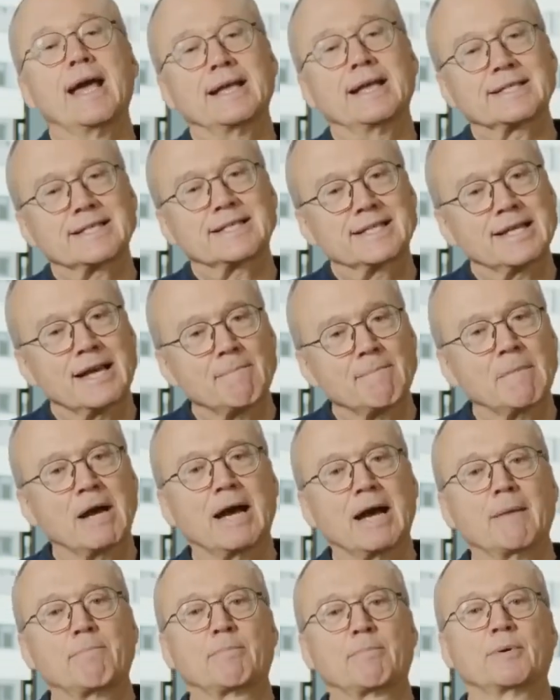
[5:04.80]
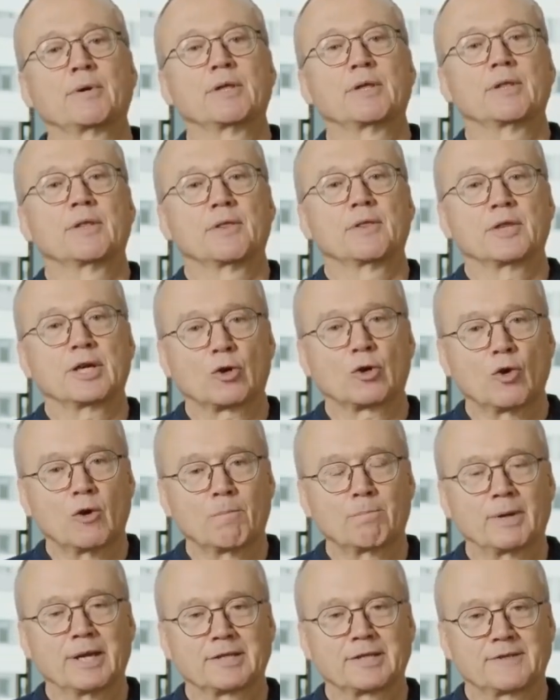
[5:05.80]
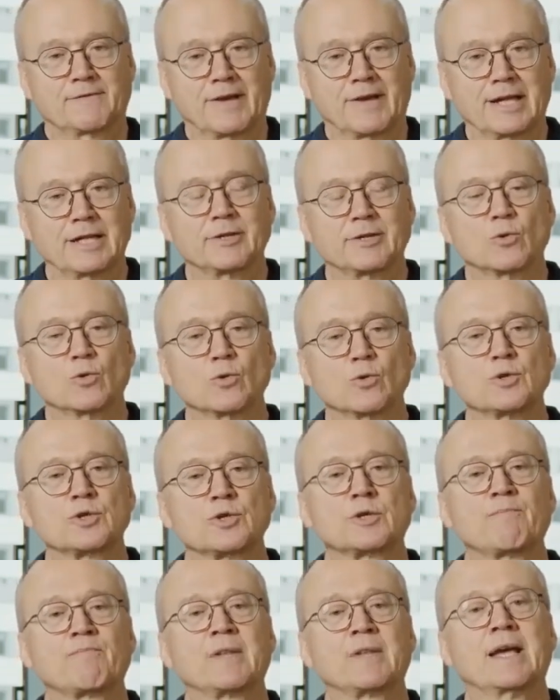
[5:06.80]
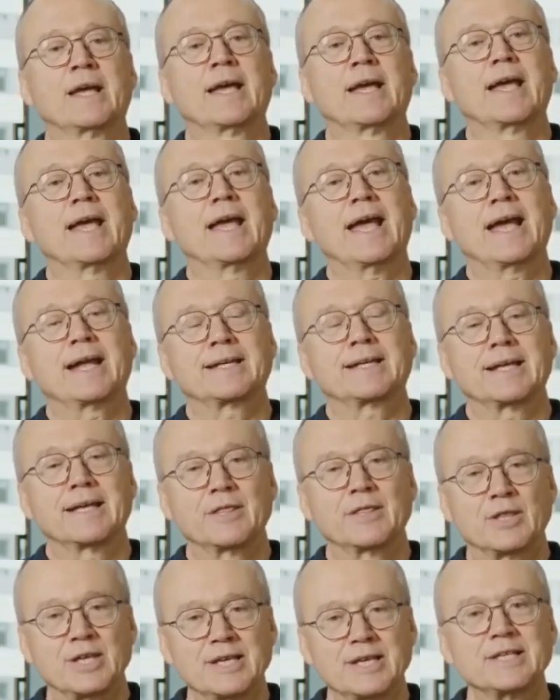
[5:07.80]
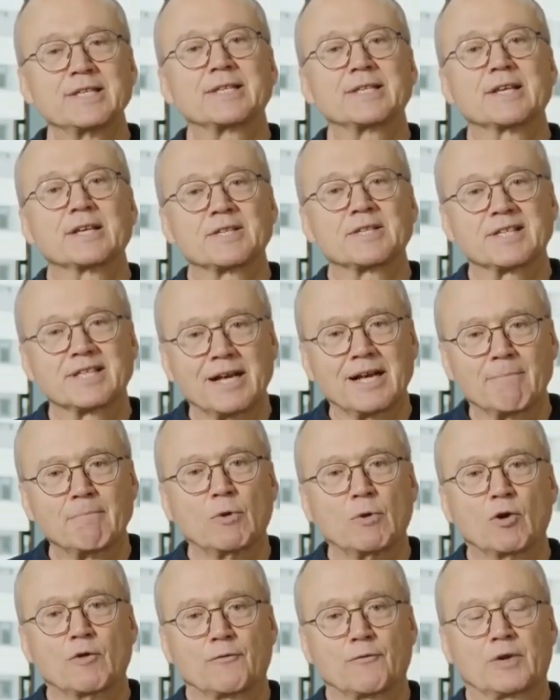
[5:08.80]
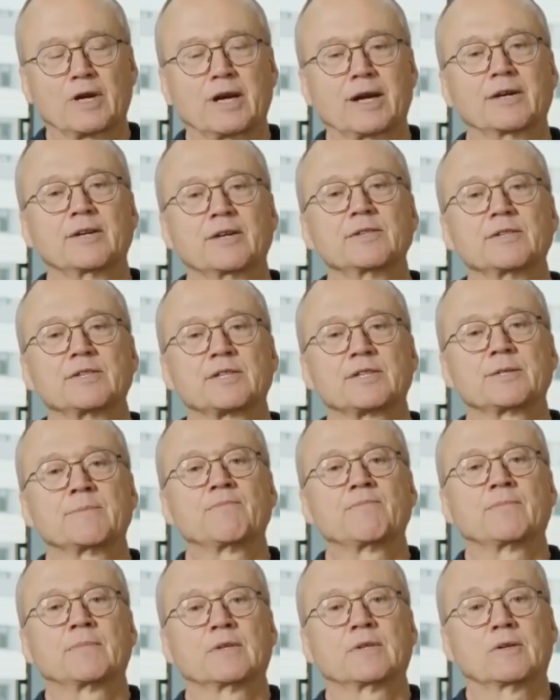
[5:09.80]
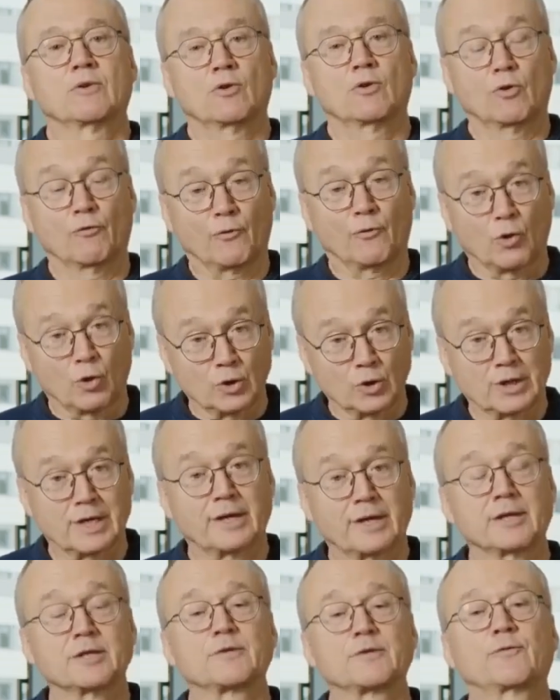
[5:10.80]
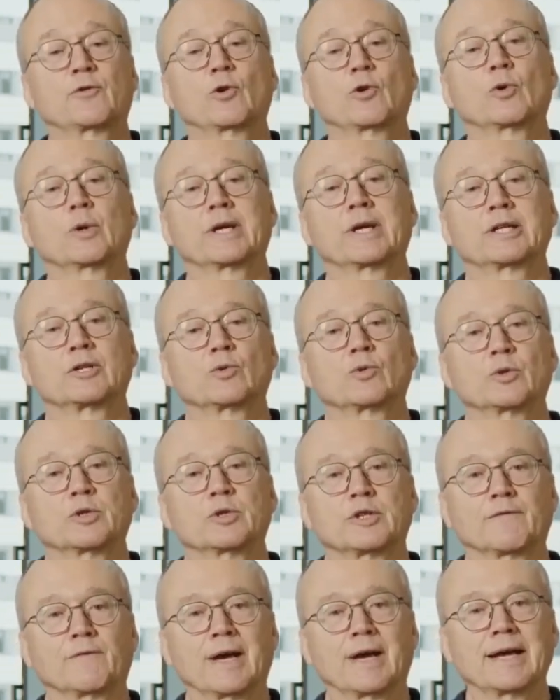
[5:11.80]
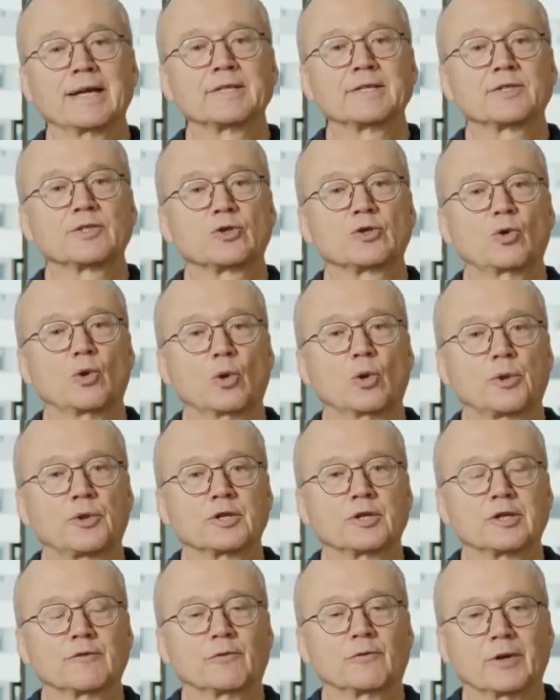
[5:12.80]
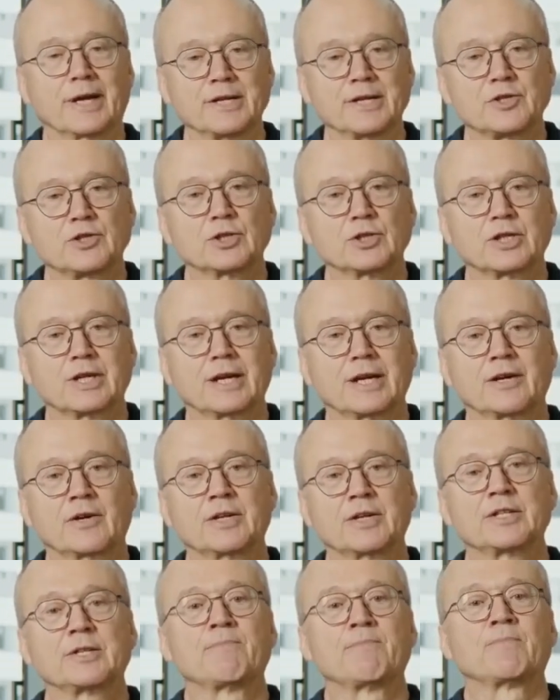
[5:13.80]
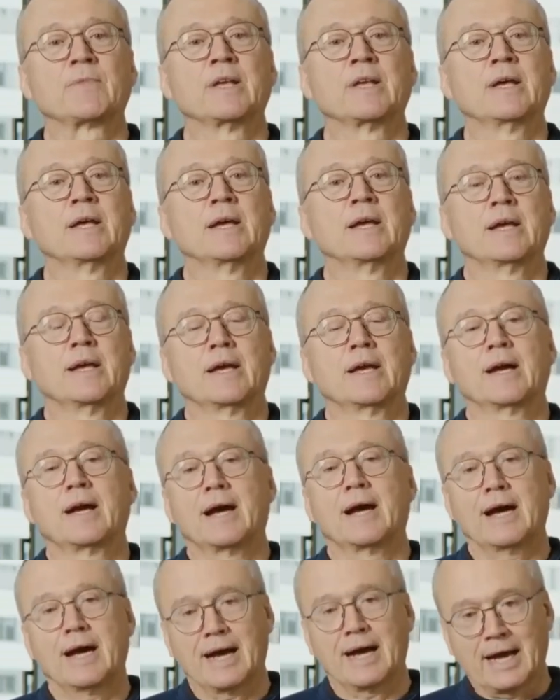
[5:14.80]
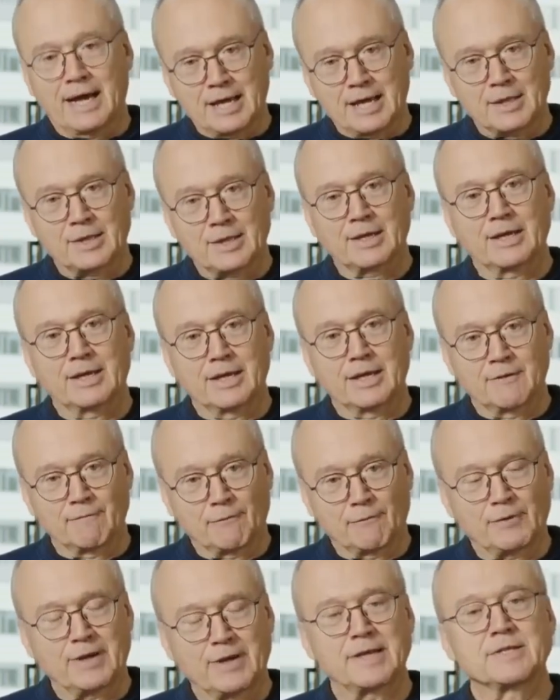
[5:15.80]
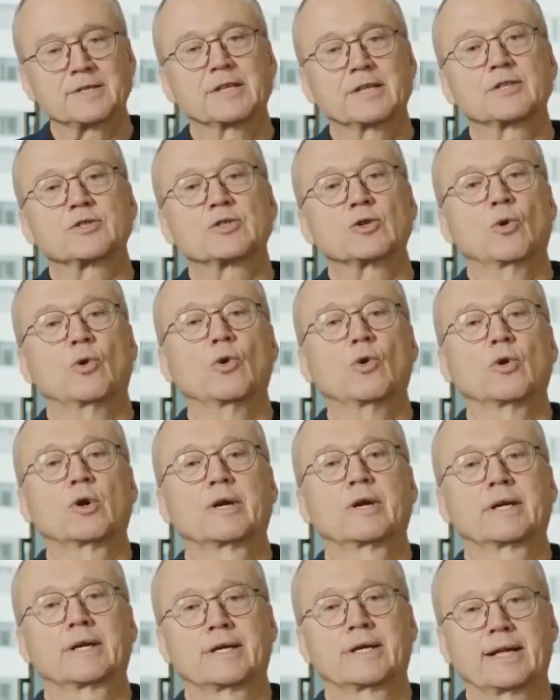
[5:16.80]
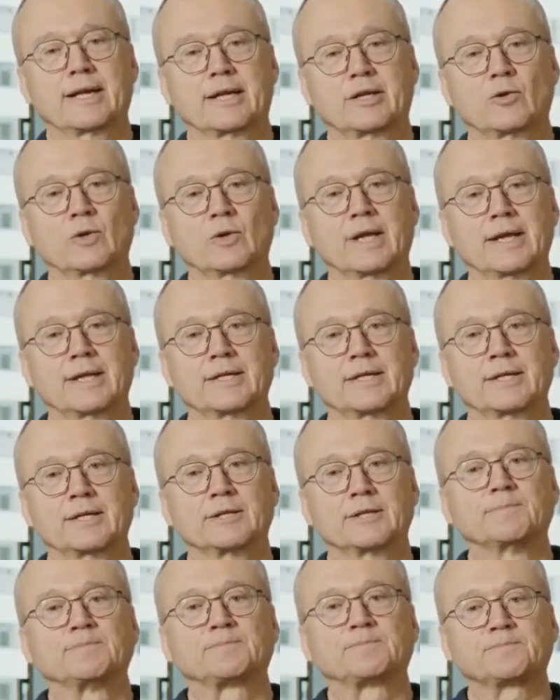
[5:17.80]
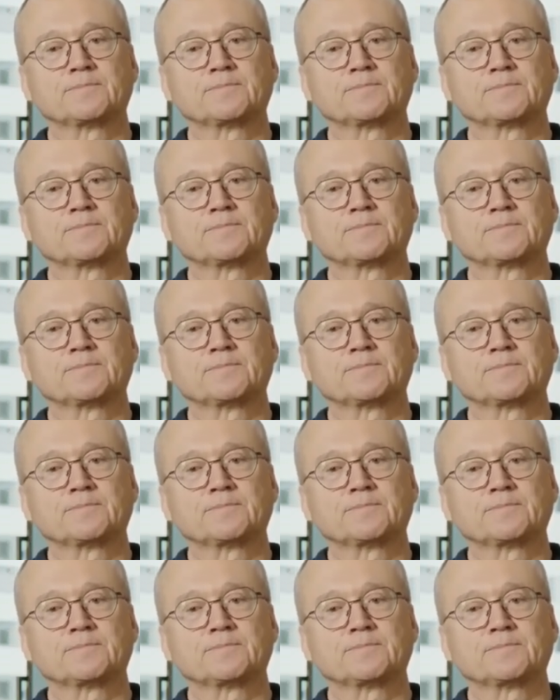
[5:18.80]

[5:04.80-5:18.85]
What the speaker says: and sum up the complex values. And these sum of currents, of all currents flowing into a device, is called the differential current, either in phasors or calculated